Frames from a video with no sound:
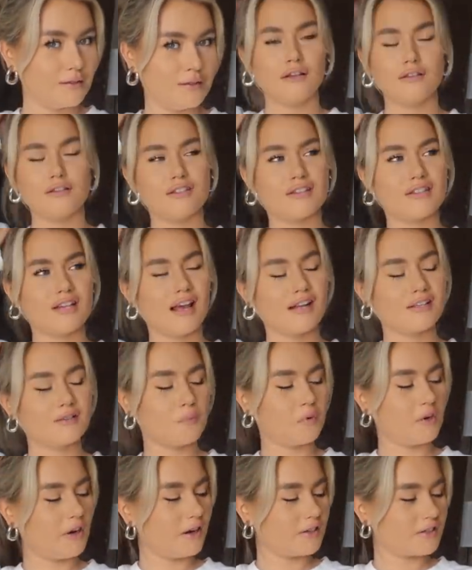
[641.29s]
I just had to
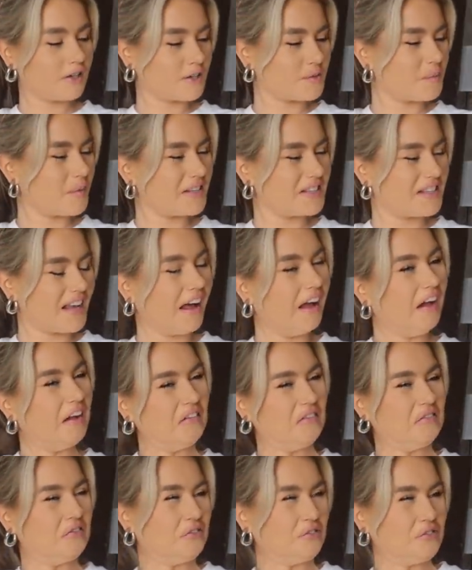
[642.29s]
prioritize
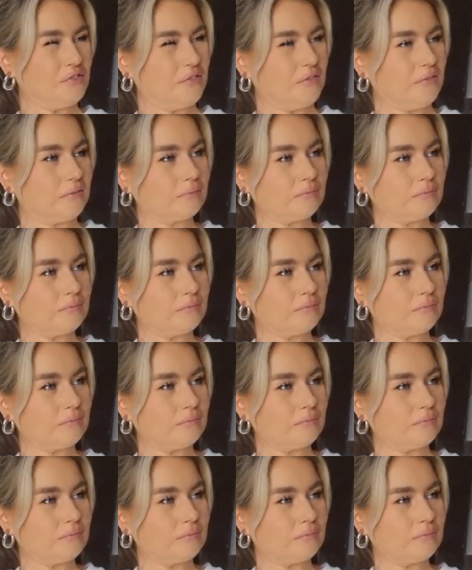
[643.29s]
myself.